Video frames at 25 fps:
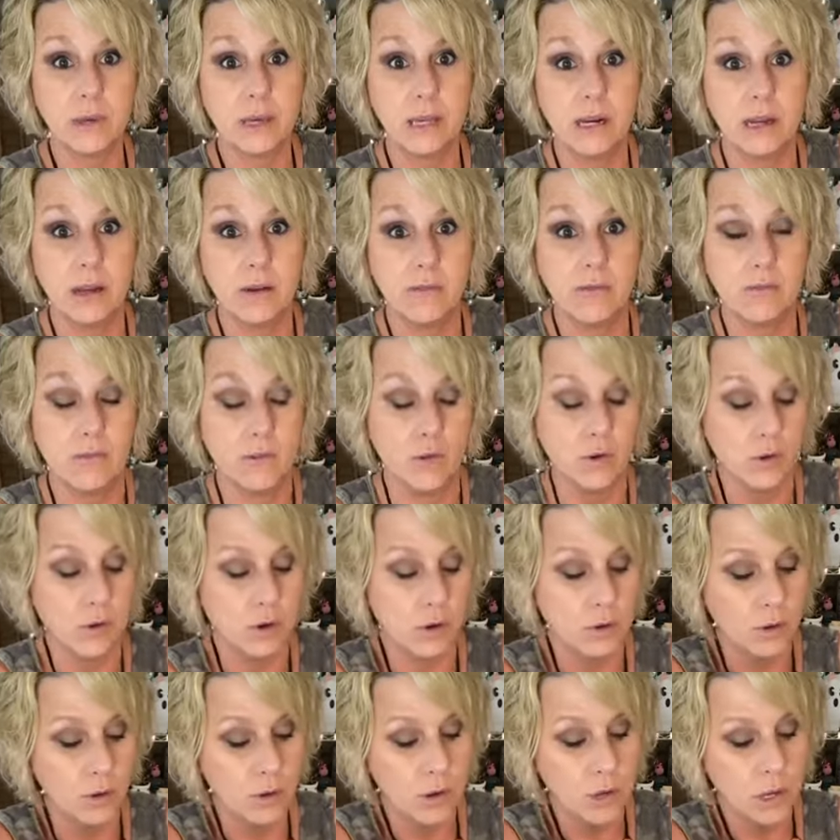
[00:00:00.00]
bit of
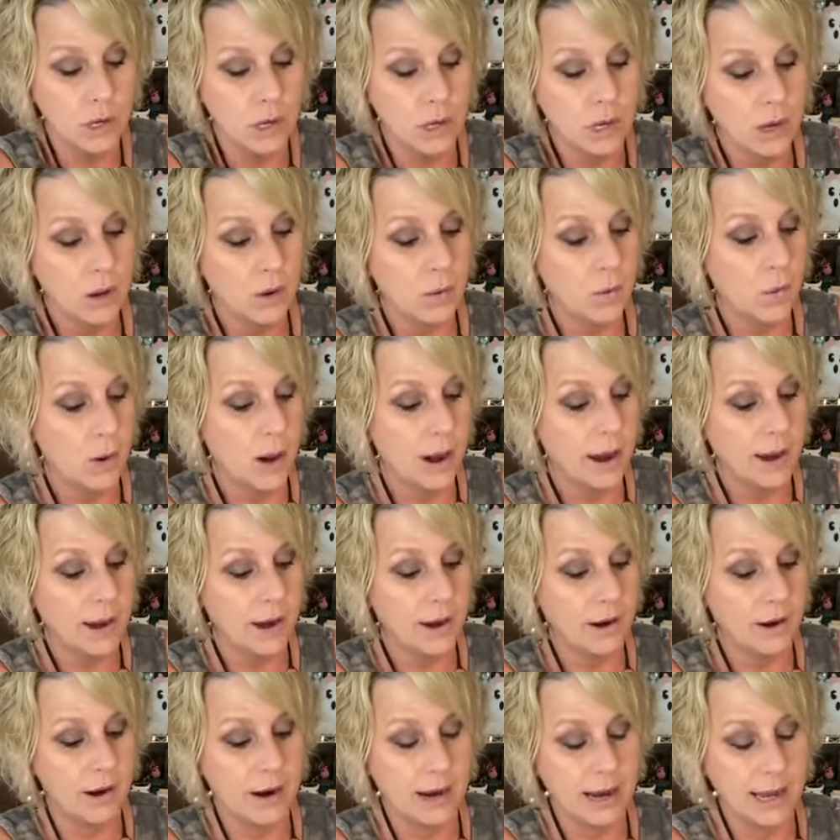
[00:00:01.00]
floral
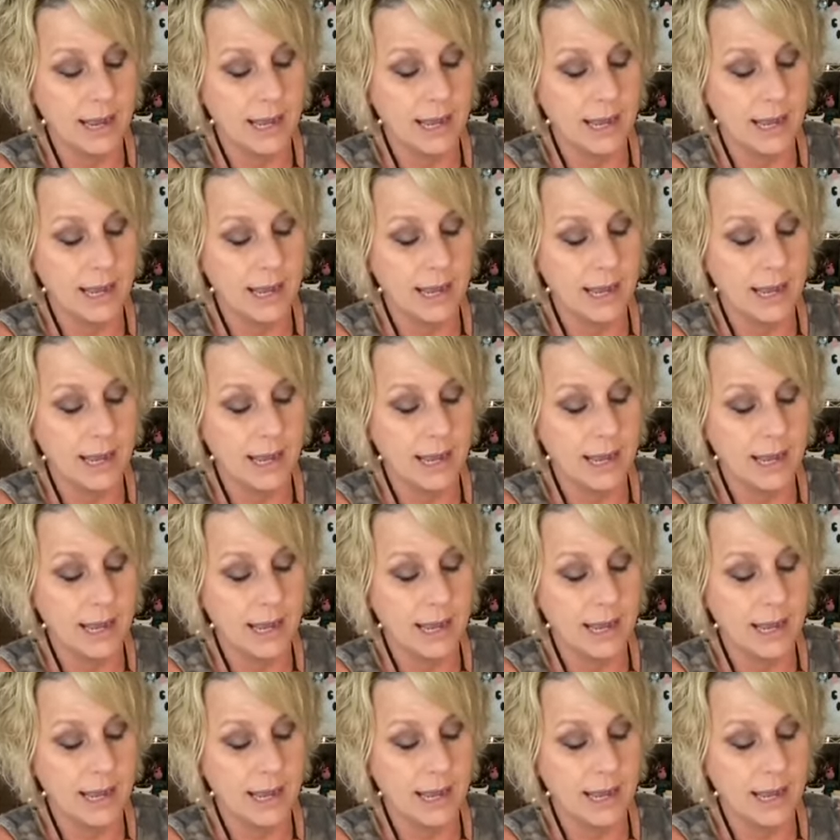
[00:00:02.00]
wire